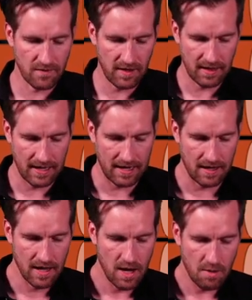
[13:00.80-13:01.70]

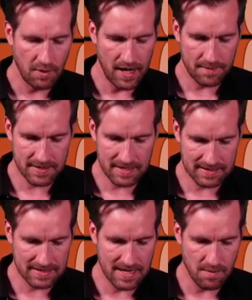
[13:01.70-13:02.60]
VLAN. Perhaps
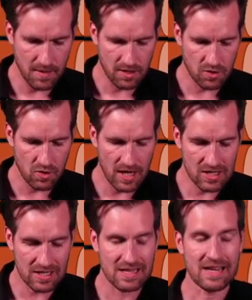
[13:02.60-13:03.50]
this is
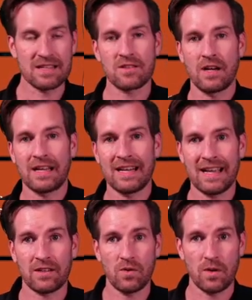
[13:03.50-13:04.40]
administration, and it's going to
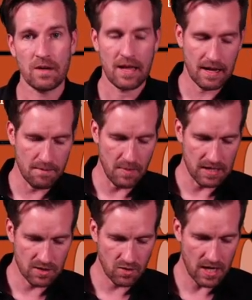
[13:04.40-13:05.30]
connect to an
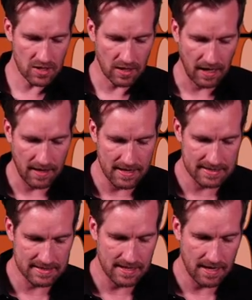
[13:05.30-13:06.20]
administration. And
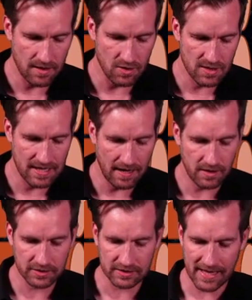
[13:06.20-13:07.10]
this is another
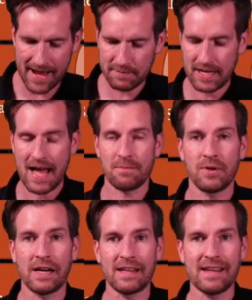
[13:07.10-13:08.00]
sales laptop
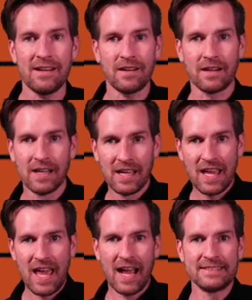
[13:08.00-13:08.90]
right here.
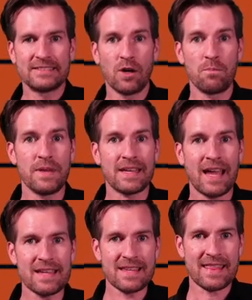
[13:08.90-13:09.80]
And so
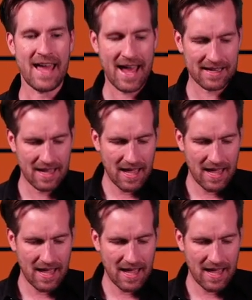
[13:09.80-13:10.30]
because of that,